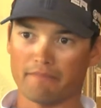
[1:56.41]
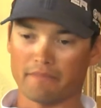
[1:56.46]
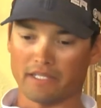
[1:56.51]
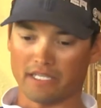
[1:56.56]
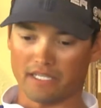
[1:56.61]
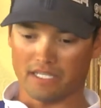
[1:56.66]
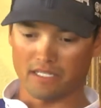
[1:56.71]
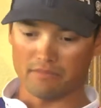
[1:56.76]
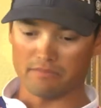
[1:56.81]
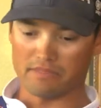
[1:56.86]

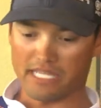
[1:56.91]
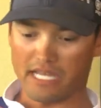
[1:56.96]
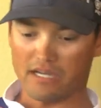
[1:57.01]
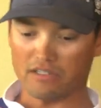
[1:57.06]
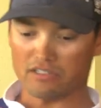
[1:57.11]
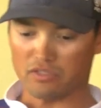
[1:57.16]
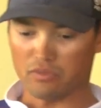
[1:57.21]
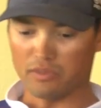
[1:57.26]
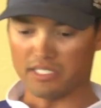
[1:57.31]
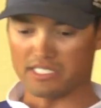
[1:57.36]
it comes
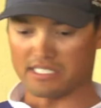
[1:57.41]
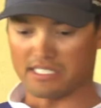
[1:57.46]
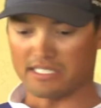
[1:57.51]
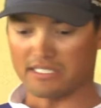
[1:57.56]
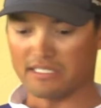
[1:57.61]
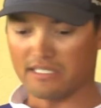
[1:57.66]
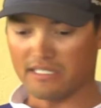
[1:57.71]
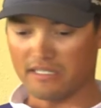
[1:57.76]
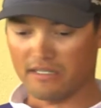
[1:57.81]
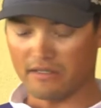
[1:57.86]
out
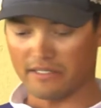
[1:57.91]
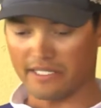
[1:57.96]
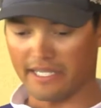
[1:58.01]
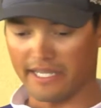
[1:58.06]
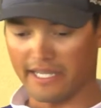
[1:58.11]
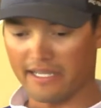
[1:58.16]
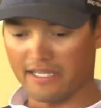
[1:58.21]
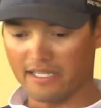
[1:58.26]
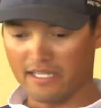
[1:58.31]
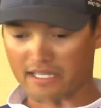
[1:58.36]
twisted,
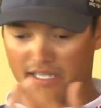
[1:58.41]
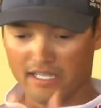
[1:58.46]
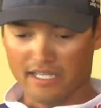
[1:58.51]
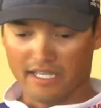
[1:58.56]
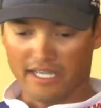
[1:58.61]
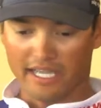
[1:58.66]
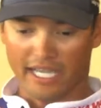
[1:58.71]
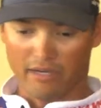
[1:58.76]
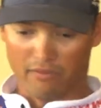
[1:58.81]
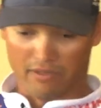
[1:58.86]
okay?
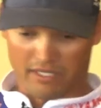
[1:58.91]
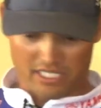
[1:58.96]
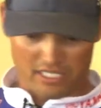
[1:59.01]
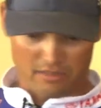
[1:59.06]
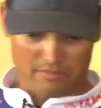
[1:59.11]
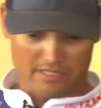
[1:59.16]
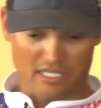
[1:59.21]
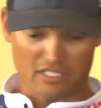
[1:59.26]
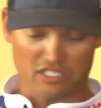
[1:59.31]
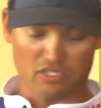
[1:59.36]
And when it
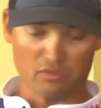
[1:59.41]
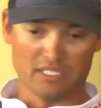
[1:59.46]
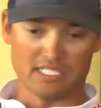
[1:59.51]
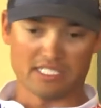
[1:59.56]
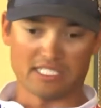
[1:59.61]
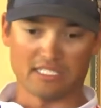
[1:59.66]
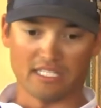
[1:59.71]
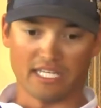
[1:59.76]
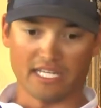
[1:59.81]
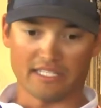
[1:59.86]
comes out
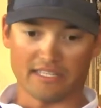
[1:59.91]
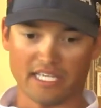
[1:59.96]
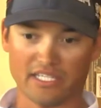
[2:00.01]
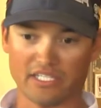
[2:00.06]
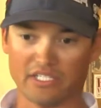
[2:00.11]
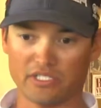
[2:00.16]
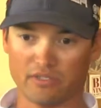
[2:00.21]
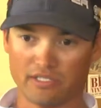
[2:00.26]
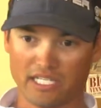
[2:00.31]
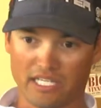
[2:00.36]
twisted like
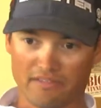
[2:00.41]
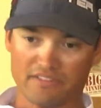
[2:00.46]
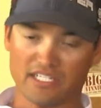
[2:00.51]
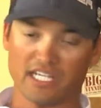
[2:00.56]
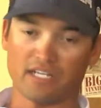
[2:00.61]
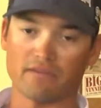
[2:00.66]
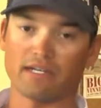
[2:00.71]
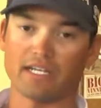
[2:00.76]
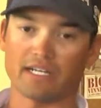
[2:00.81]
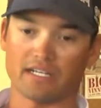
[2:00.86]
that, you don't have
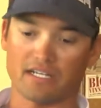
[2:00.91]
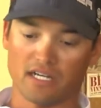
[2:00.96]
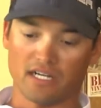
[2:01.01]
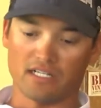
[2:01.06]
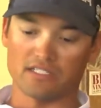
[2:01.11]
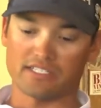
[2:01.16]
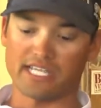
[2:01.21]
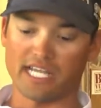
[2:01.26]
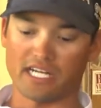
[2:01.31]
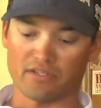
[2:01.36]
direct
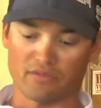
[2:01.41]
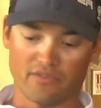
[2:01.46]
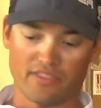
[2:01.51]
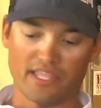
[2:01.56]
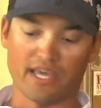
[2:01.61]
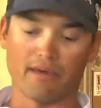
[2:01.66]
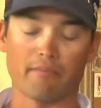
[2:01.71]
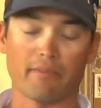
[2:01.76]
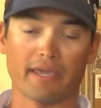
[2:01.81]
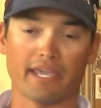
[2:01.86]
contact with
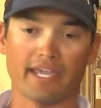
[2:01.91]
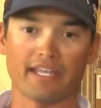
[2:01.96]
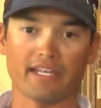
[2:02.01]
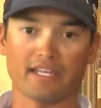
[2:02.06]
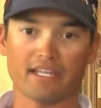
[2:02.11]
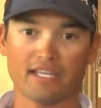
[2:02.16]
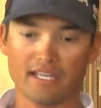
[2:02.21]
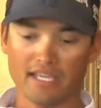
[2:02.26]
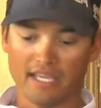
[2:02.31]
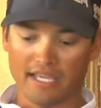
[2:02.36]
that bait.
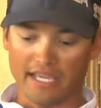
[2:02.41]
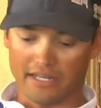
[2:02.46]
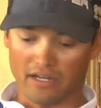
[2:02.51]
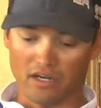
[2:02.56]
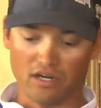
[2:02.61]
And